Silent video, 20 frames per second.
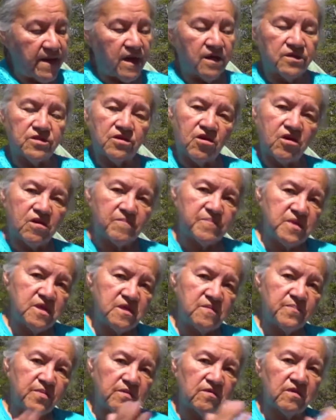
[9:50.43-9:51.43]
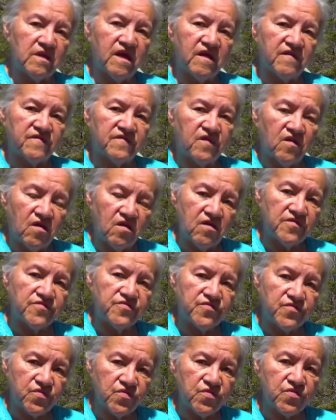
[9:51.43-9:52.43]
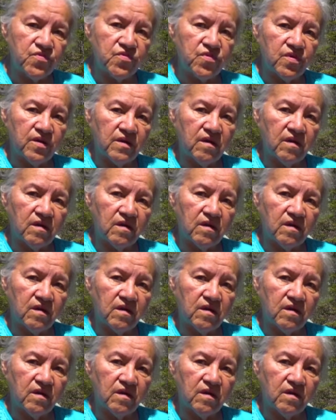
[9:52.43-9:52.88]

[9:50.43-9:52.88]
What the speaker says: And our people have gone through